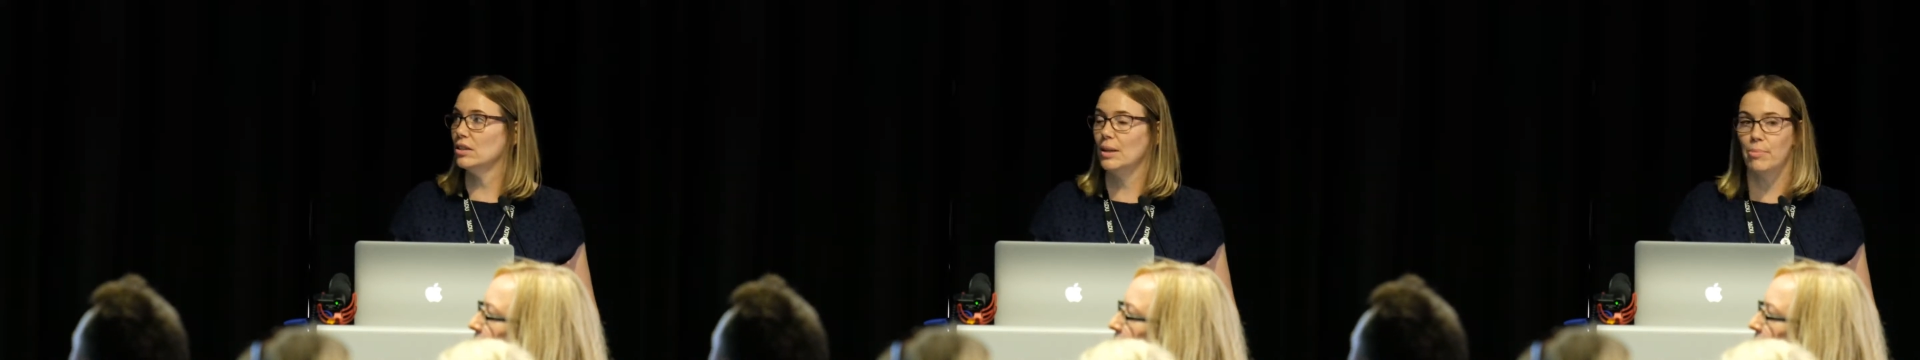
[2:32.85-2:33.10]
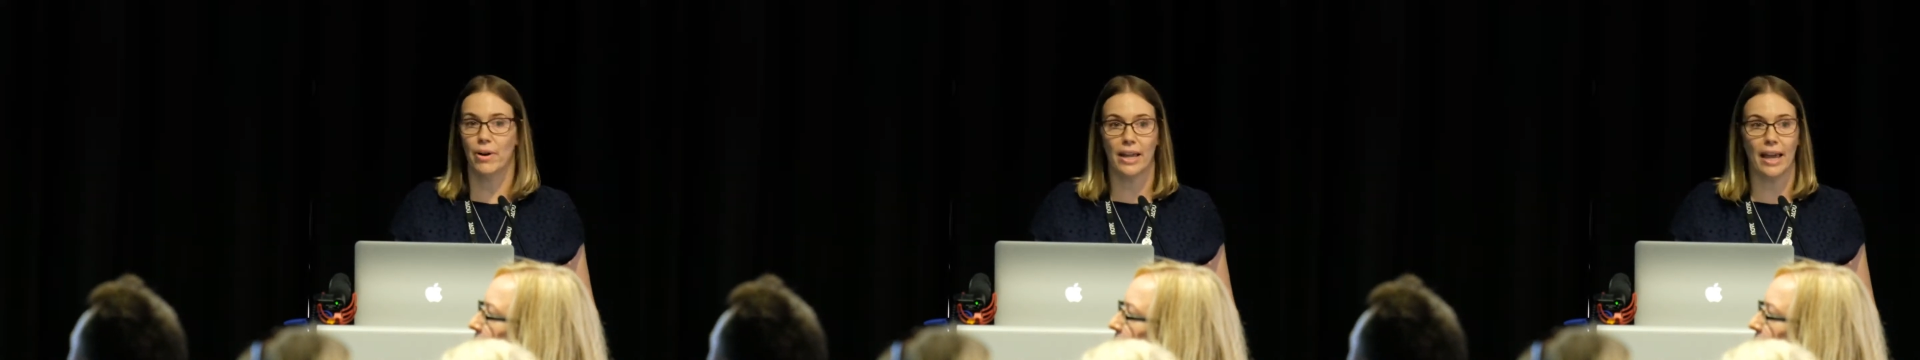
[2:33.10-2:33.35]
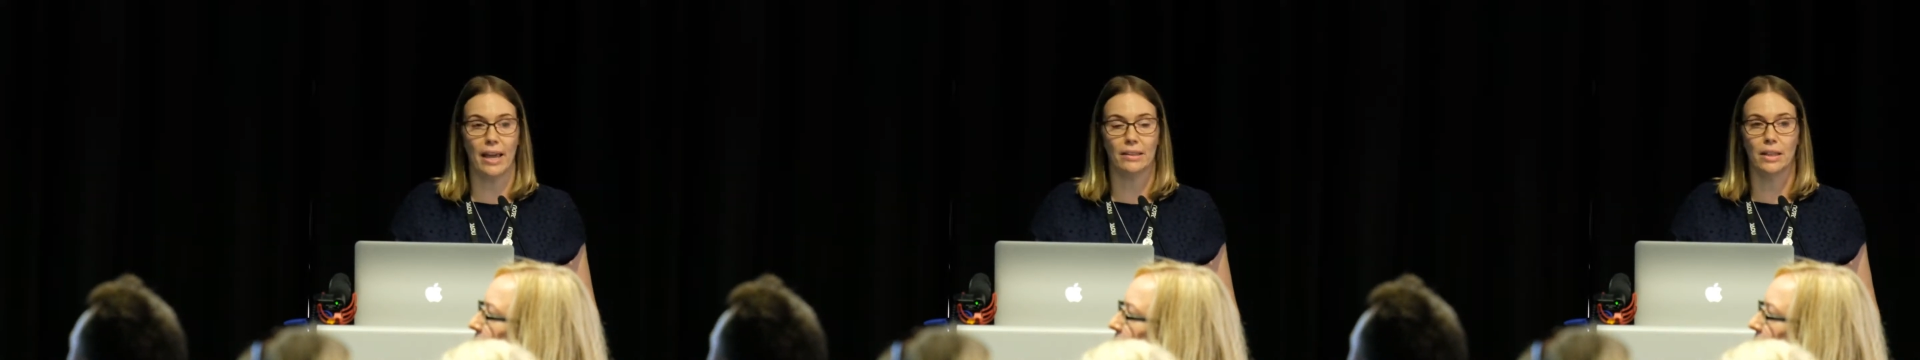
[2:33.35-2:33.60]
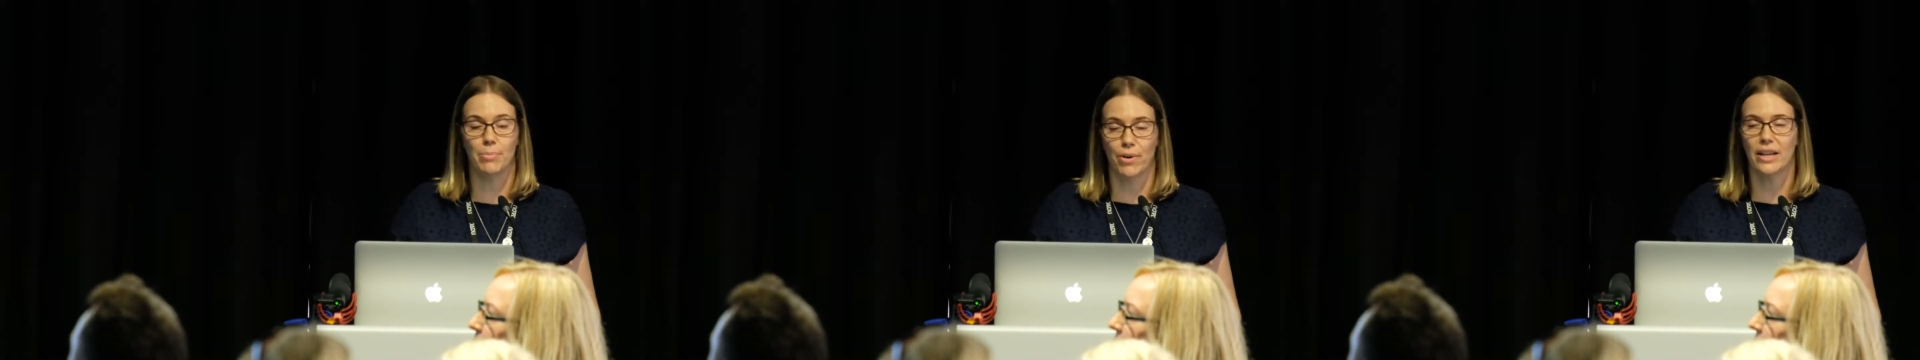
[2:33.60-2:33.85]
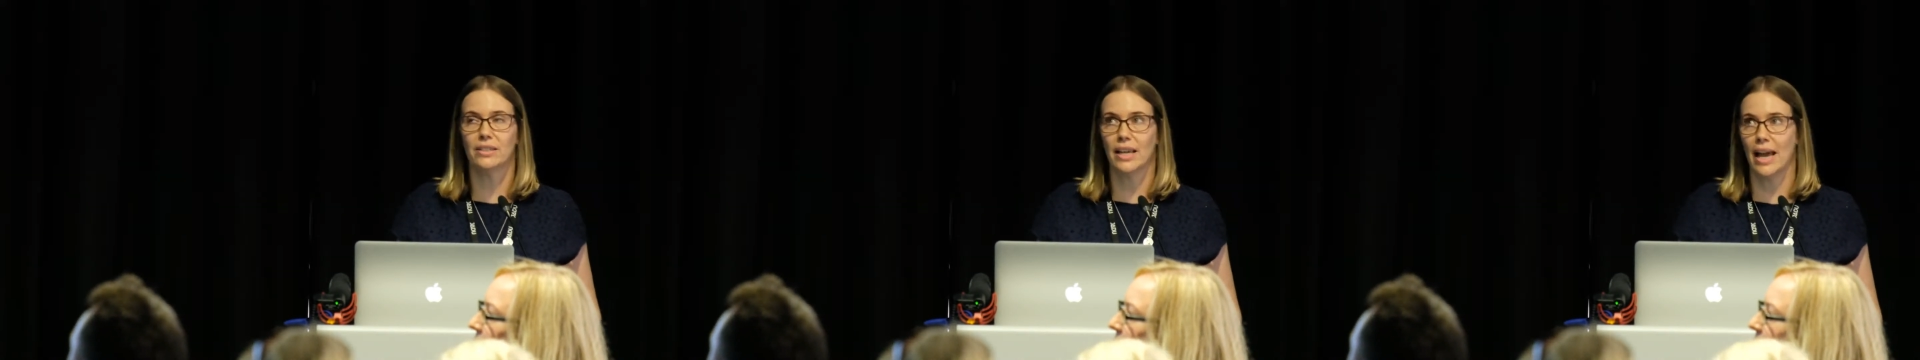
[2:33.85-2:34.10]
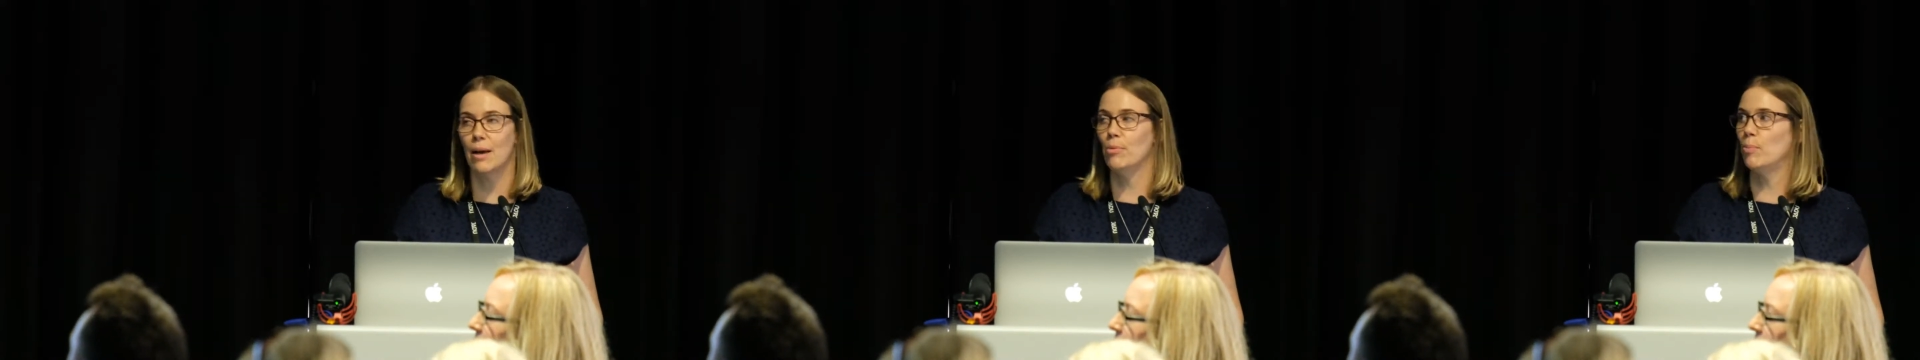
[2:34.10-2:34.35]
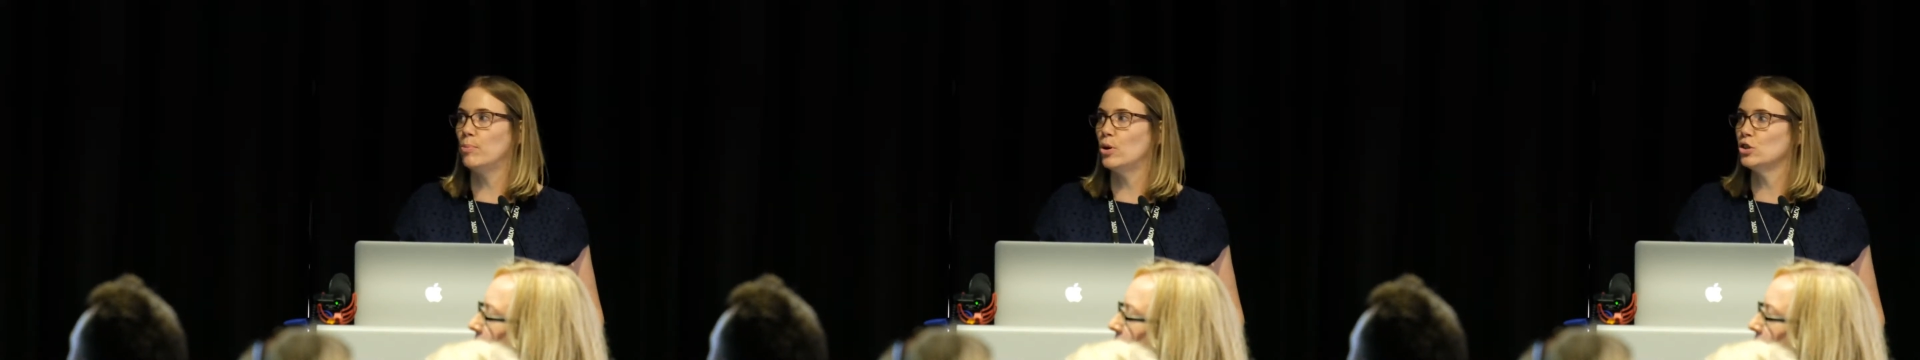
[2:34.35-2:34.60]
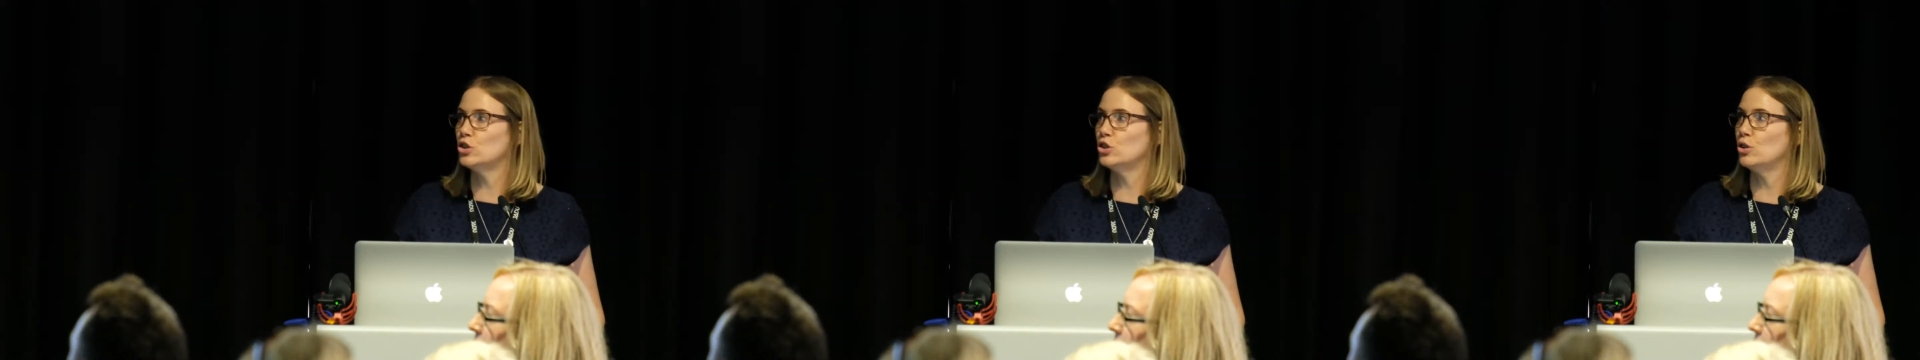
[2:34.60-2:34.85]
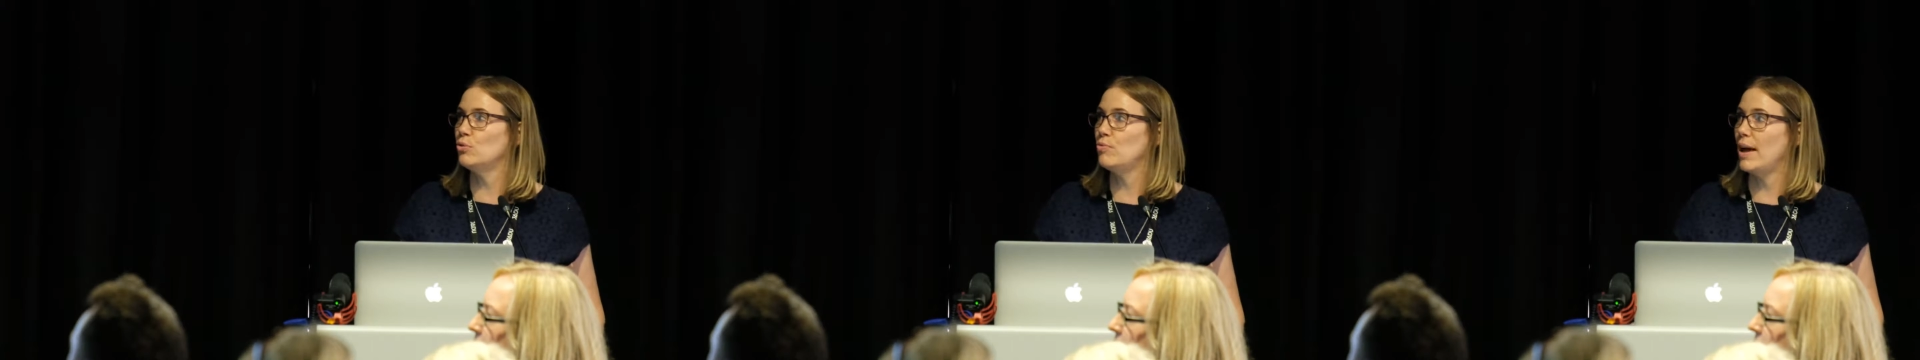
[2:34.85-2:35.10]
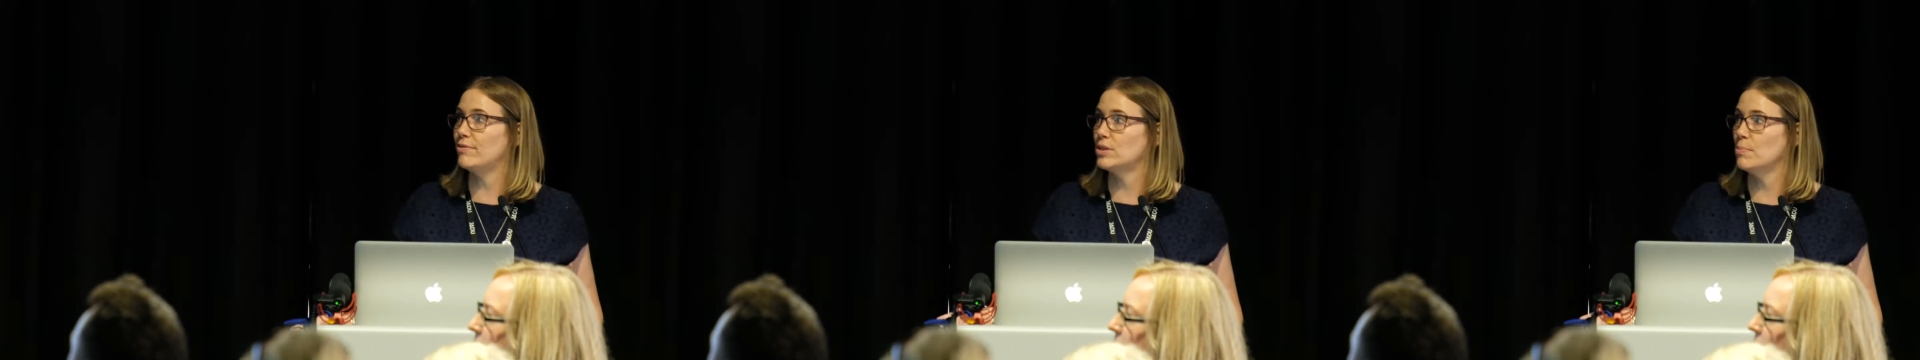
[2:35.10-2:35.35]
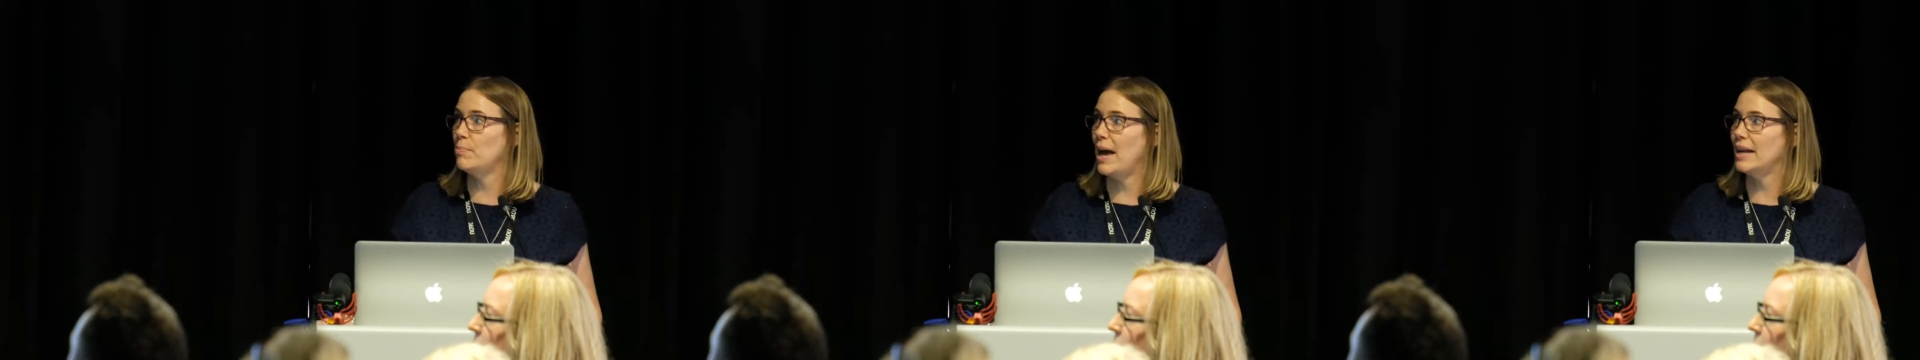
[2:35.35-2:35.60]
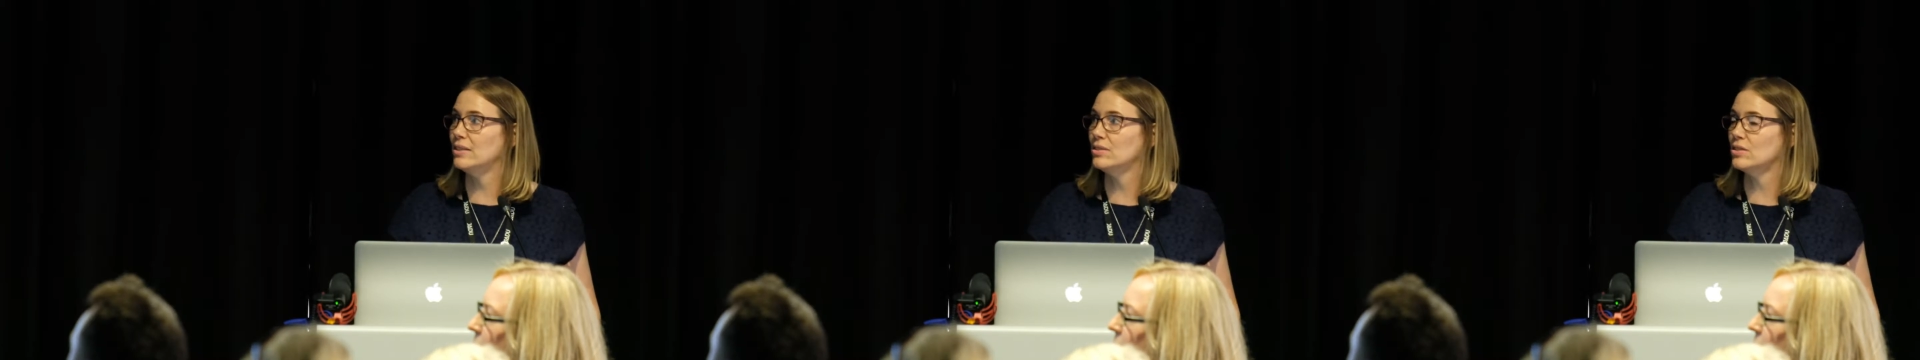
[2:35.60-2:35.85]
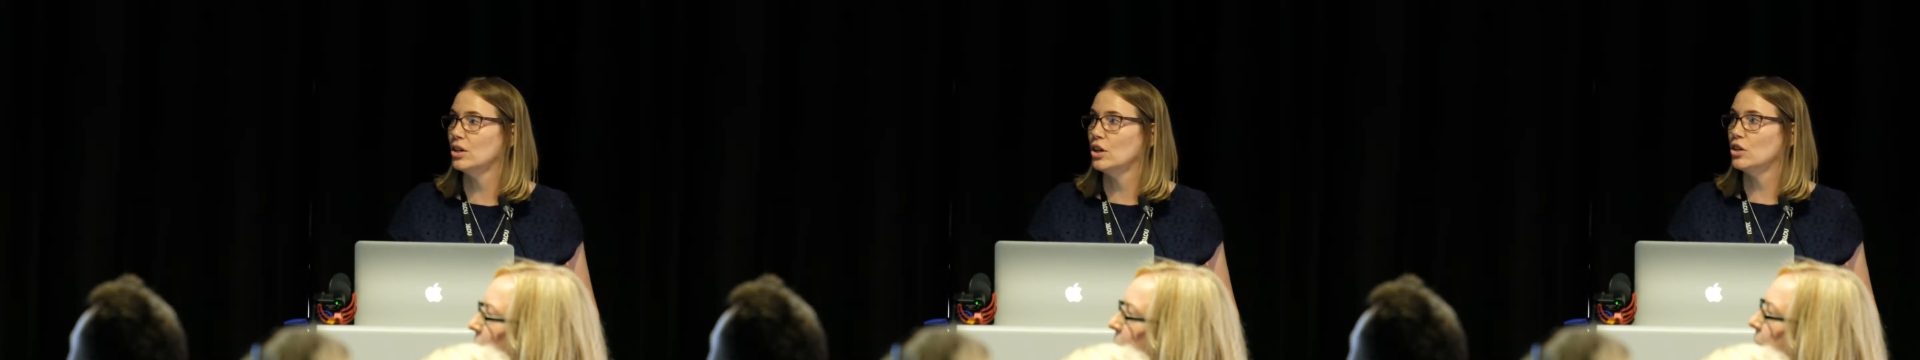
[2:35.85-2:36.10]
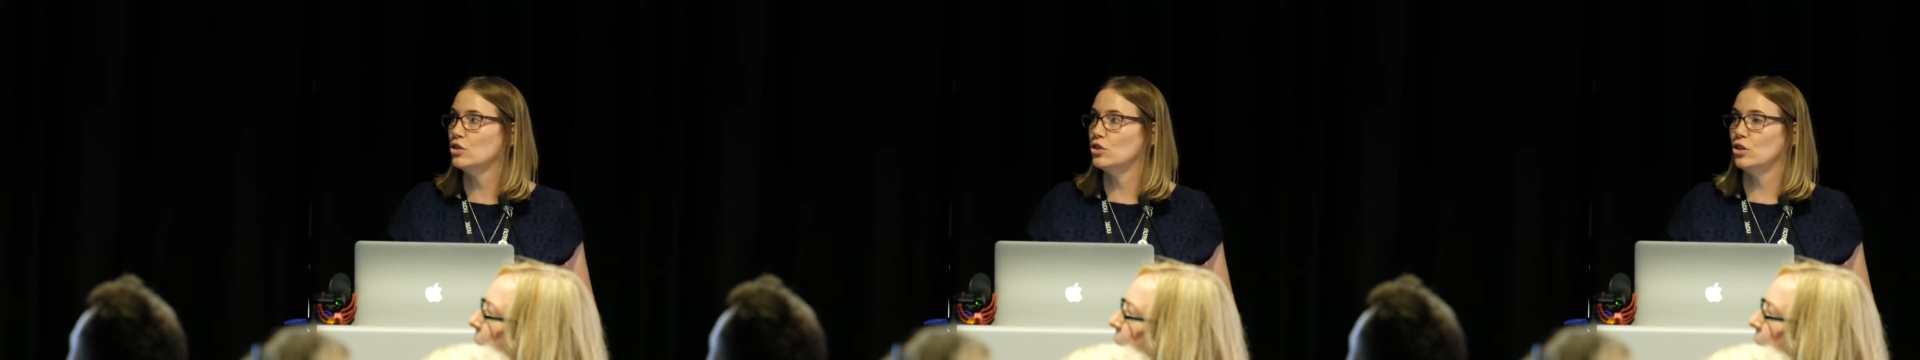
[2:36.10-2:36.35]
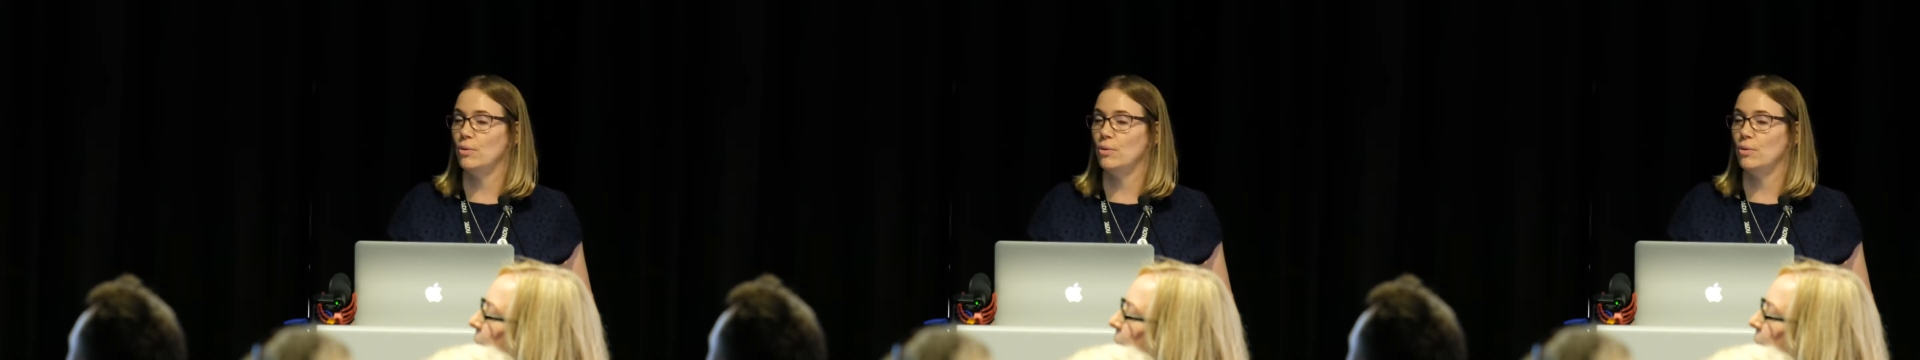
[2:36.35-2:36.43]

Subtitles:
So Liberator came on board to do revs and bends,